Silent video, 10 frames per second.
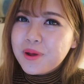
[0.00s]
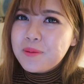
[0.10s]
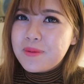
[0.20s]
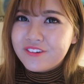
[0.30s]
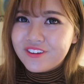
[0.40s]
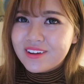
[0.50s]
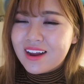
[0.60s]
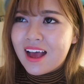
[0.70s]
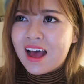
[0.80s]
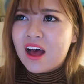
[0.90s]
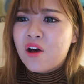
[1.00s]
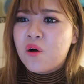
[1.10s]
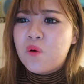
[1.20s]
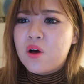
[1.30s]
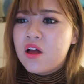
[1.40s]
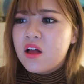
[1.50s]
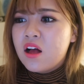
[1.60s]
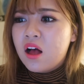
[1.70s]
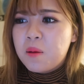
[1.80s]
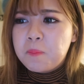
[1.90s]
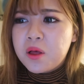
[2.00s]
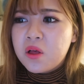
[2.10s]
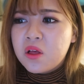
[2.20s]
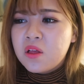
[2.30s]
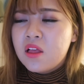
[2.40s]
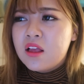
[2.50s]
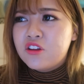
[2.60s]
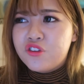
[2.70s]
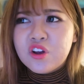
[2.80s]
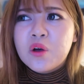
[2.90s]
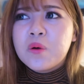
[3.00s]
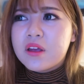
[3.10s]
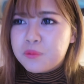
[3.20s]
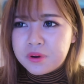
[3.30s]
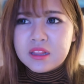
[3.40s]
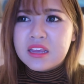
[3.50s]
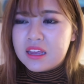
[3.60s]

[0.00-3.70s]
want to mention how humble Joe really